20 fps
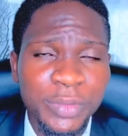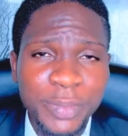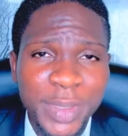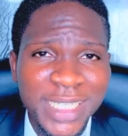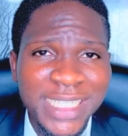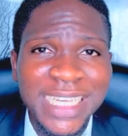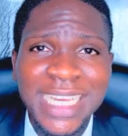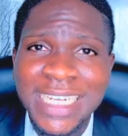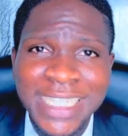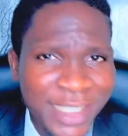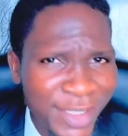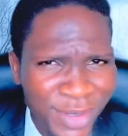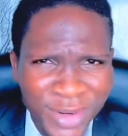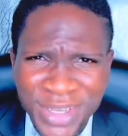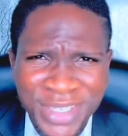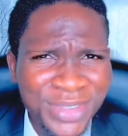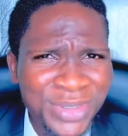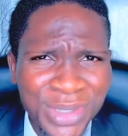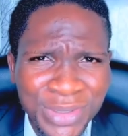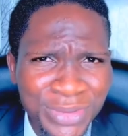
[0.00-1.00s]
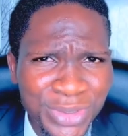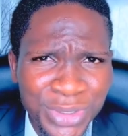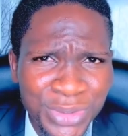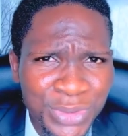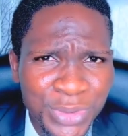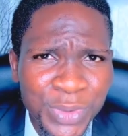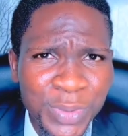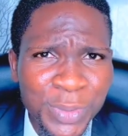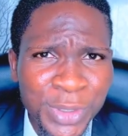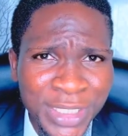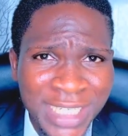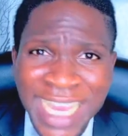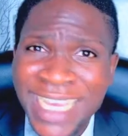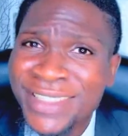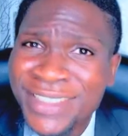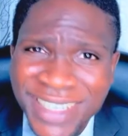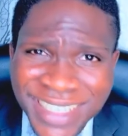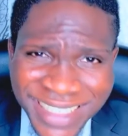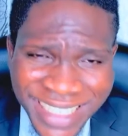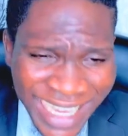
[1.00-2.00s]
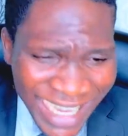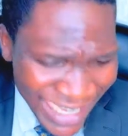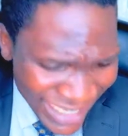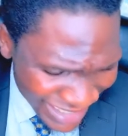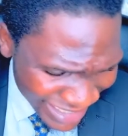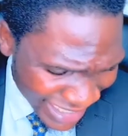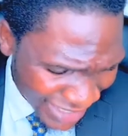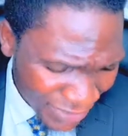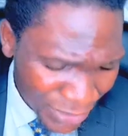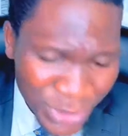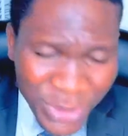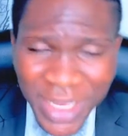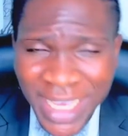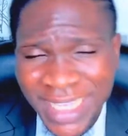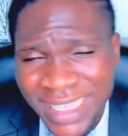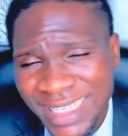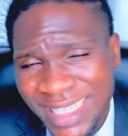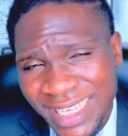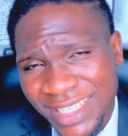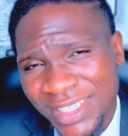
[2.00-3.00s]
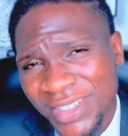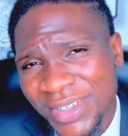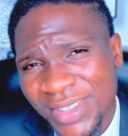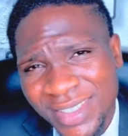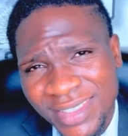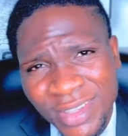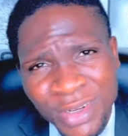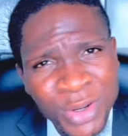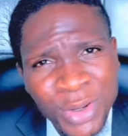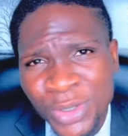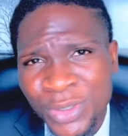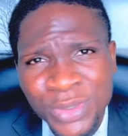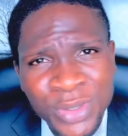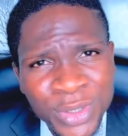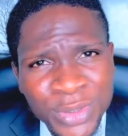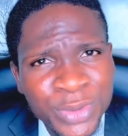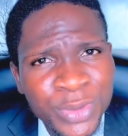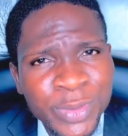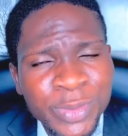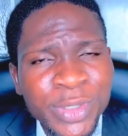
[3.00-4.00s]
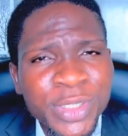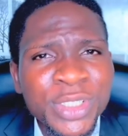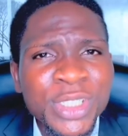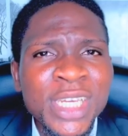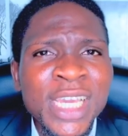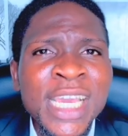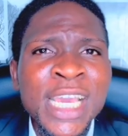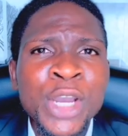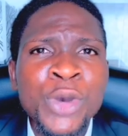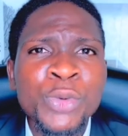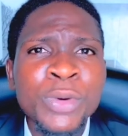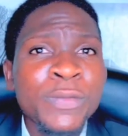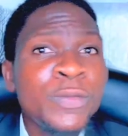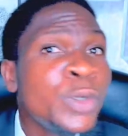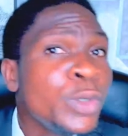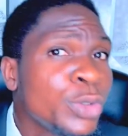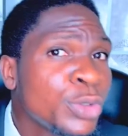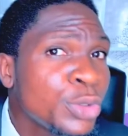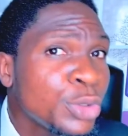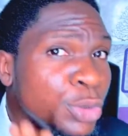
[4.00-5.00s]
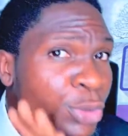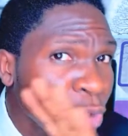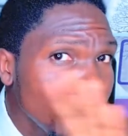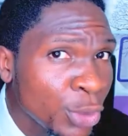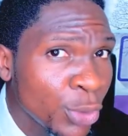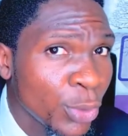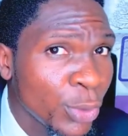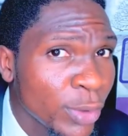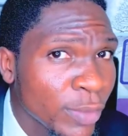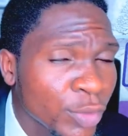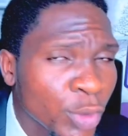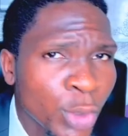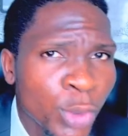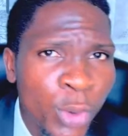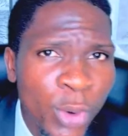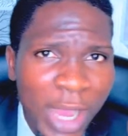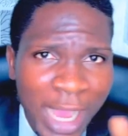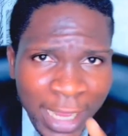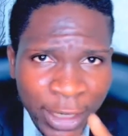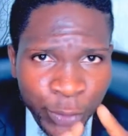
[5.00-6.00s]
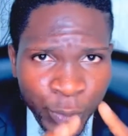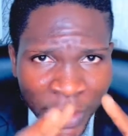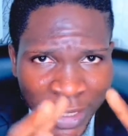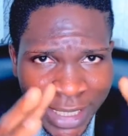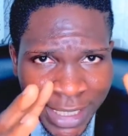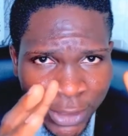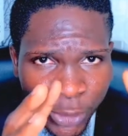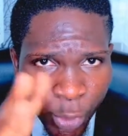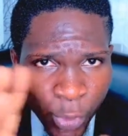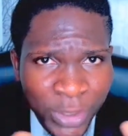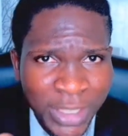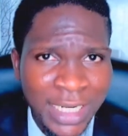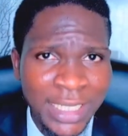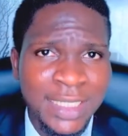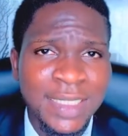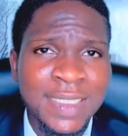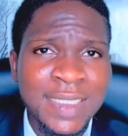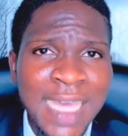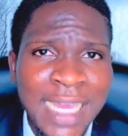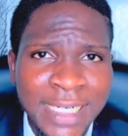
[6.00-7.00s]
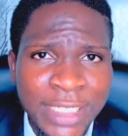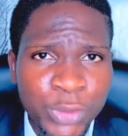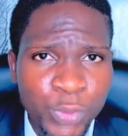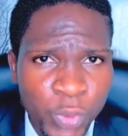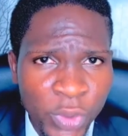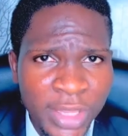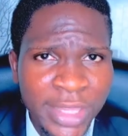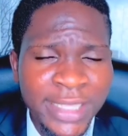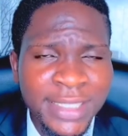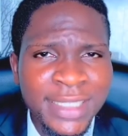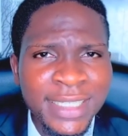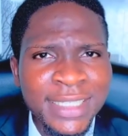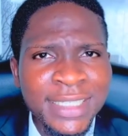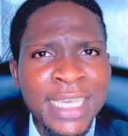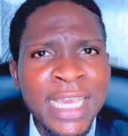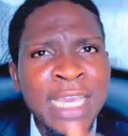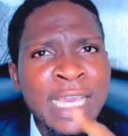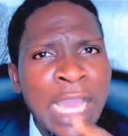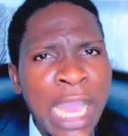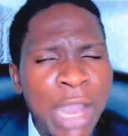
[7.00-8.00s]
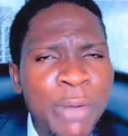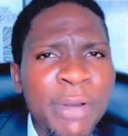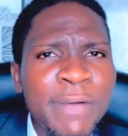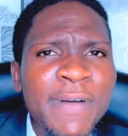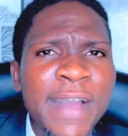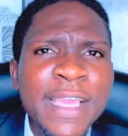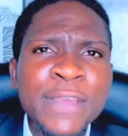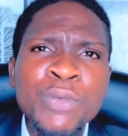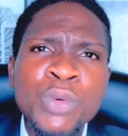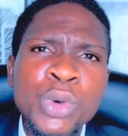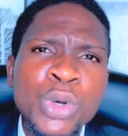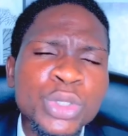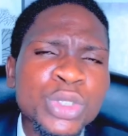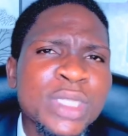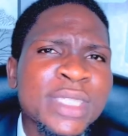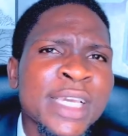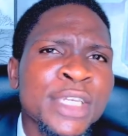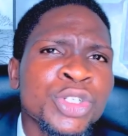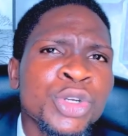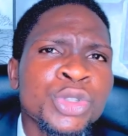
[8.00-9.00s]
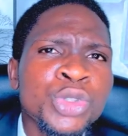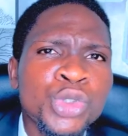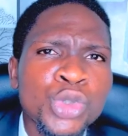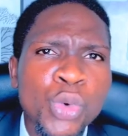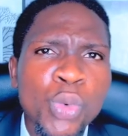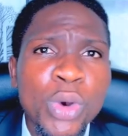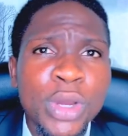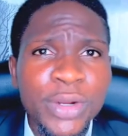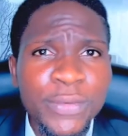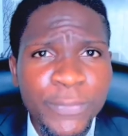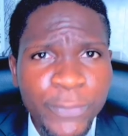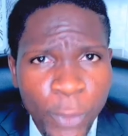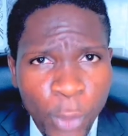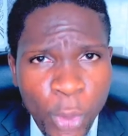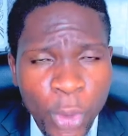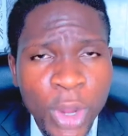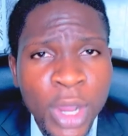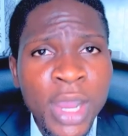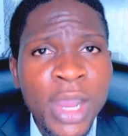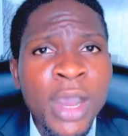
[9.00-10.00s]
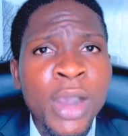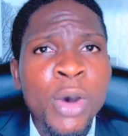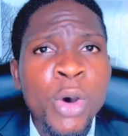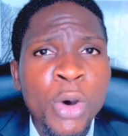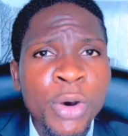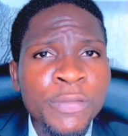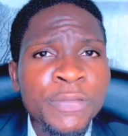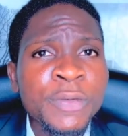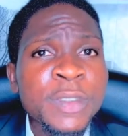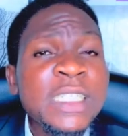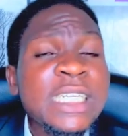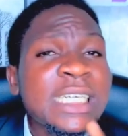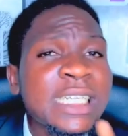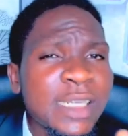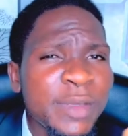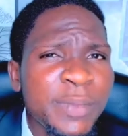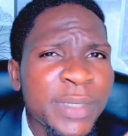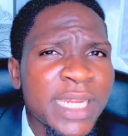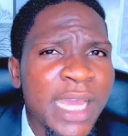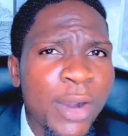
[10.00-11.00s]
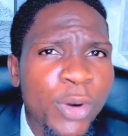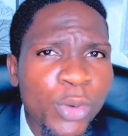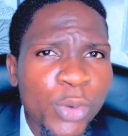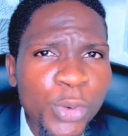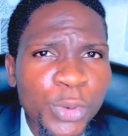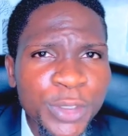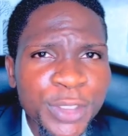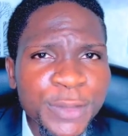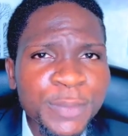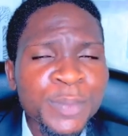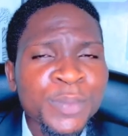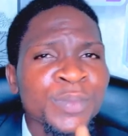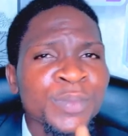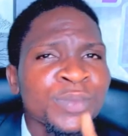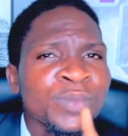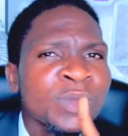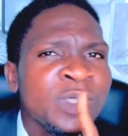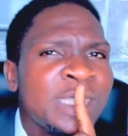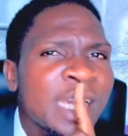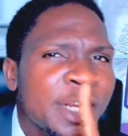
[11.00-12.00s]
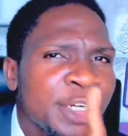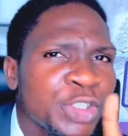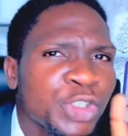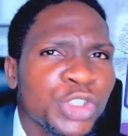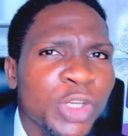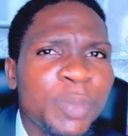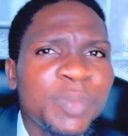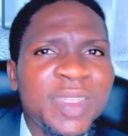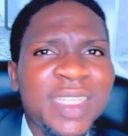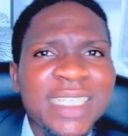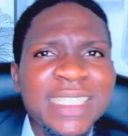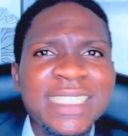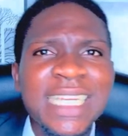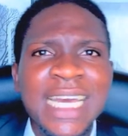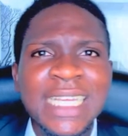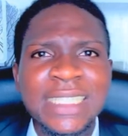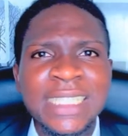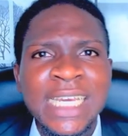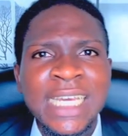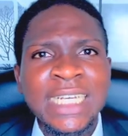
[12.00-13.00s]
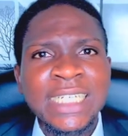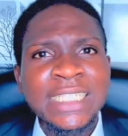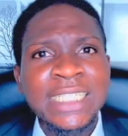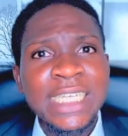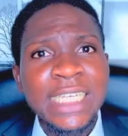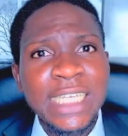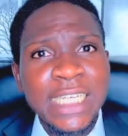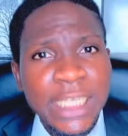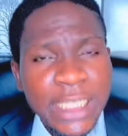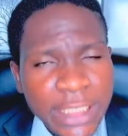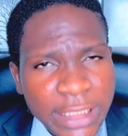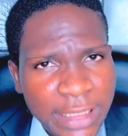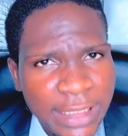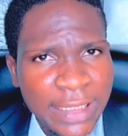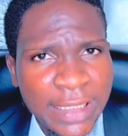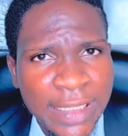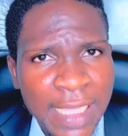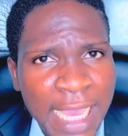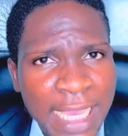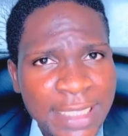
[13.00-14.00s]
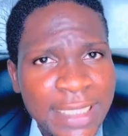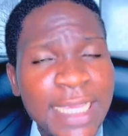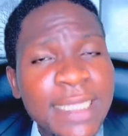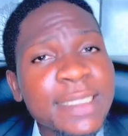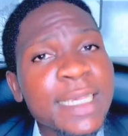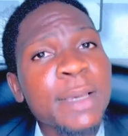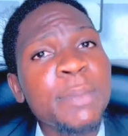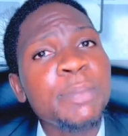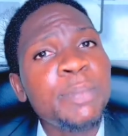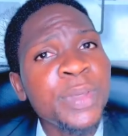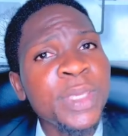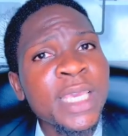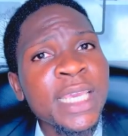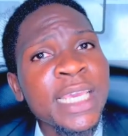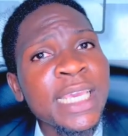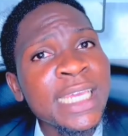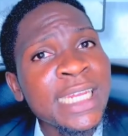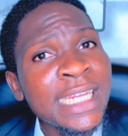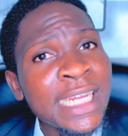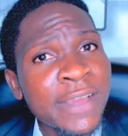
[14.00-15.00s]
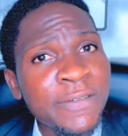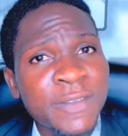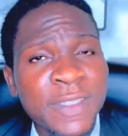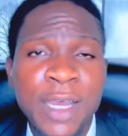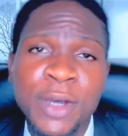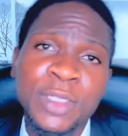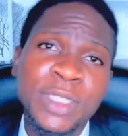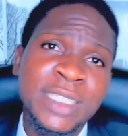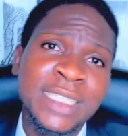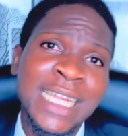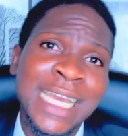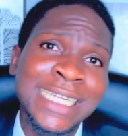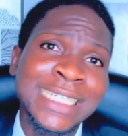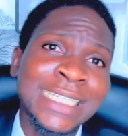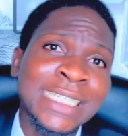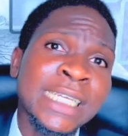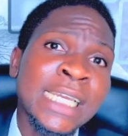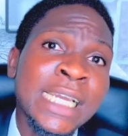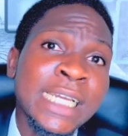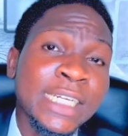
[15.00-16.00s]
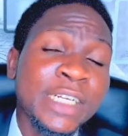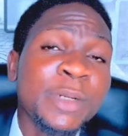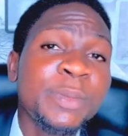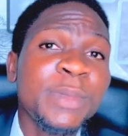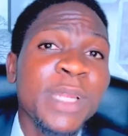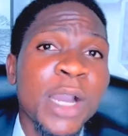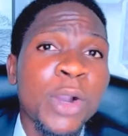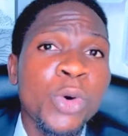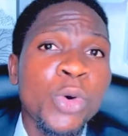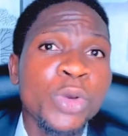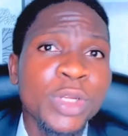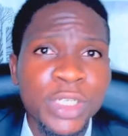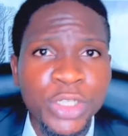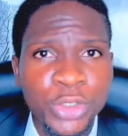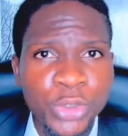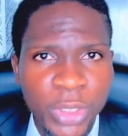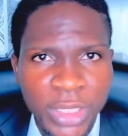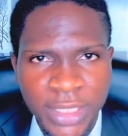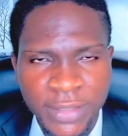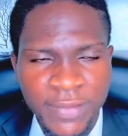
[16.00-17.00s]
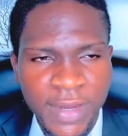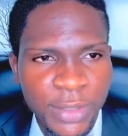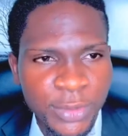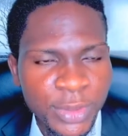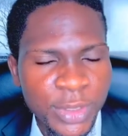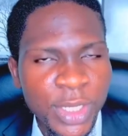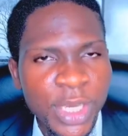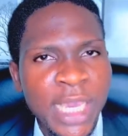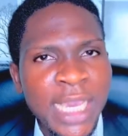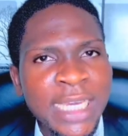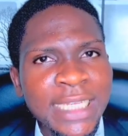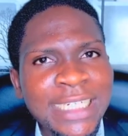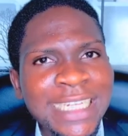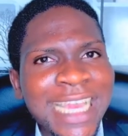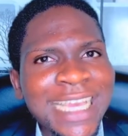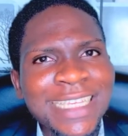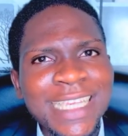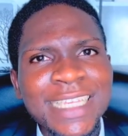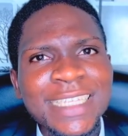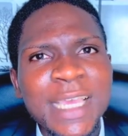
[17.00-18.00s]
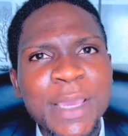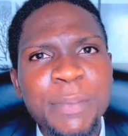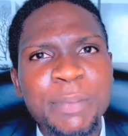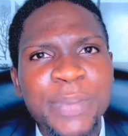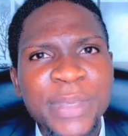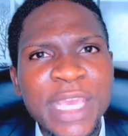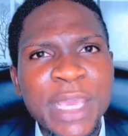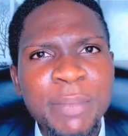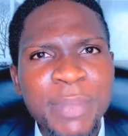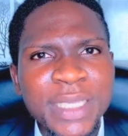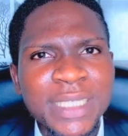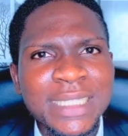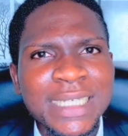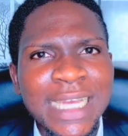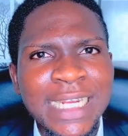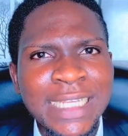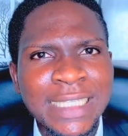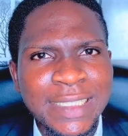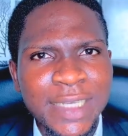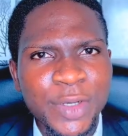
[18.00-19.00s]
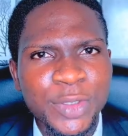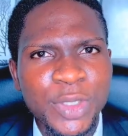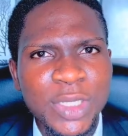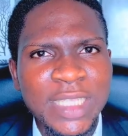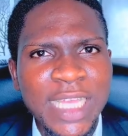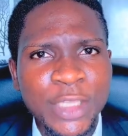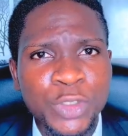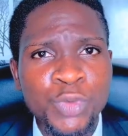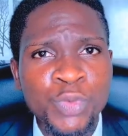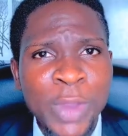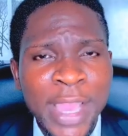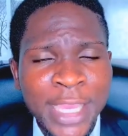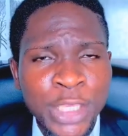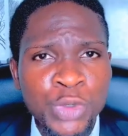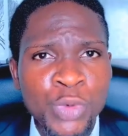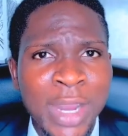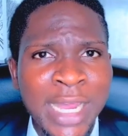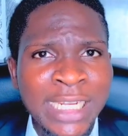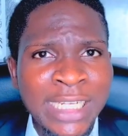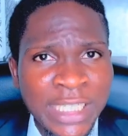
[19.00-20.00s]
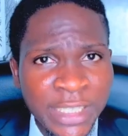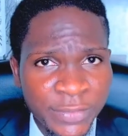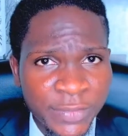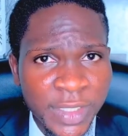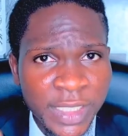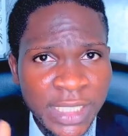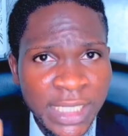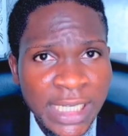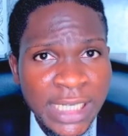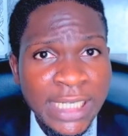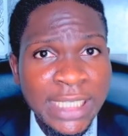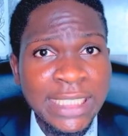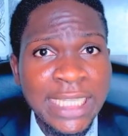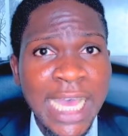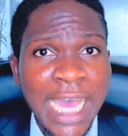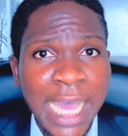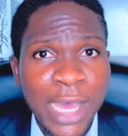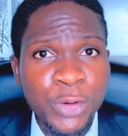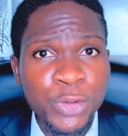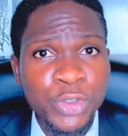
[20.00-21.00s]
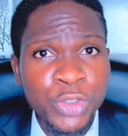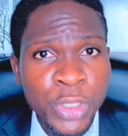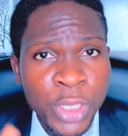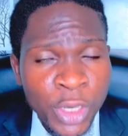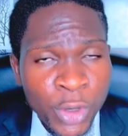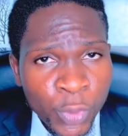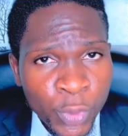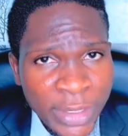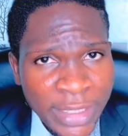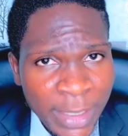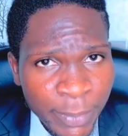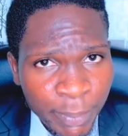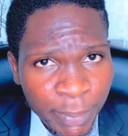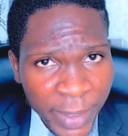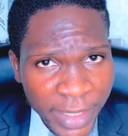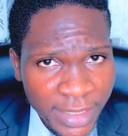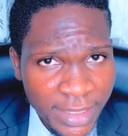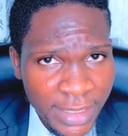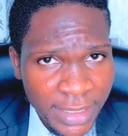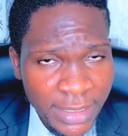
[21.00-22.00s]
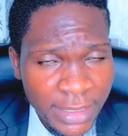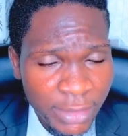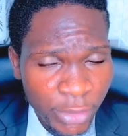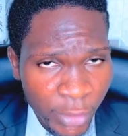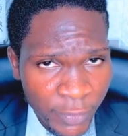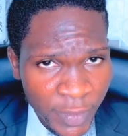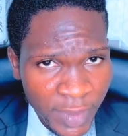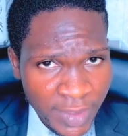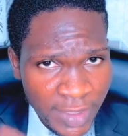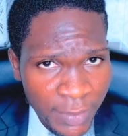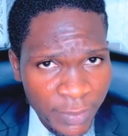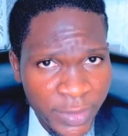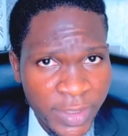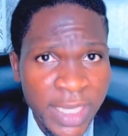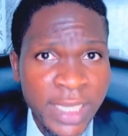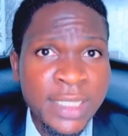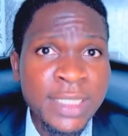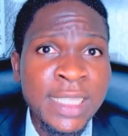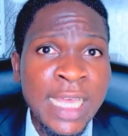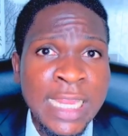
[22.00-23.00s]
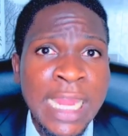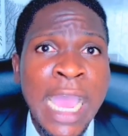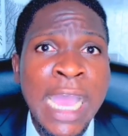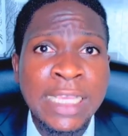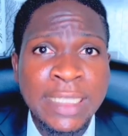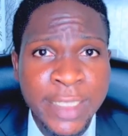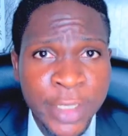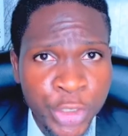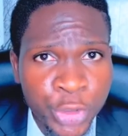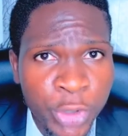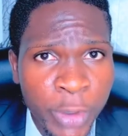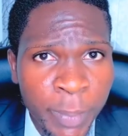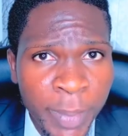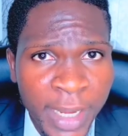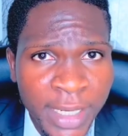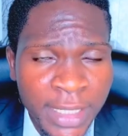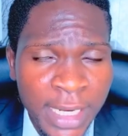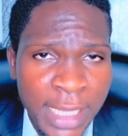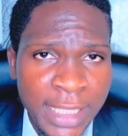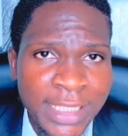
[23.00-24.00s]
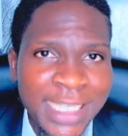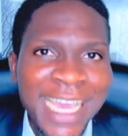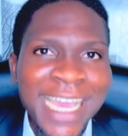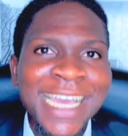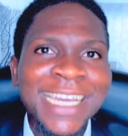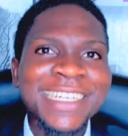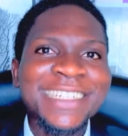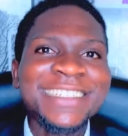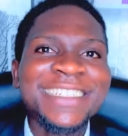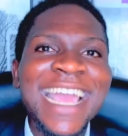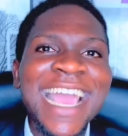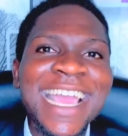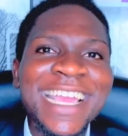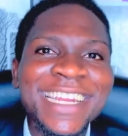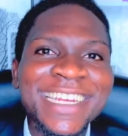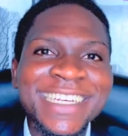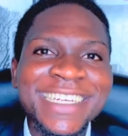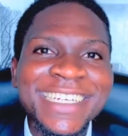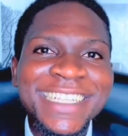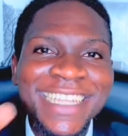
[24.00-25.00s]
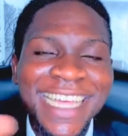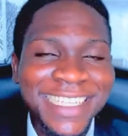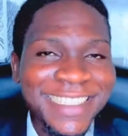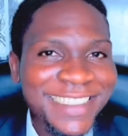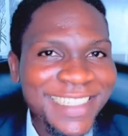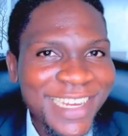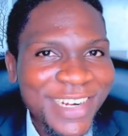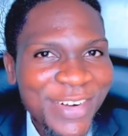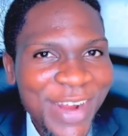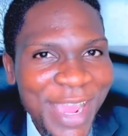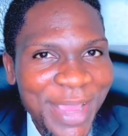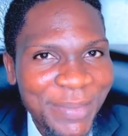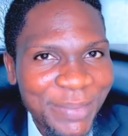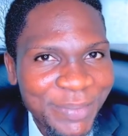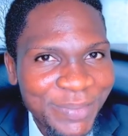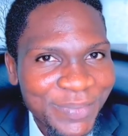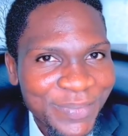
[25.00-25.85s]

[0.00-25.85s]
Basically the law is not just so much, it has just 7 to 8 sections. The law is not so much. We've looked through the whole of the law and we can understand what that is. However, if we go to section 214 of the criminal code, there is something that the SSMPA left out that the criminal code did not leave out. The SSMPA basically tells us that where you are living in the house with a person of the same sex that are sexual partners, then that is a crime.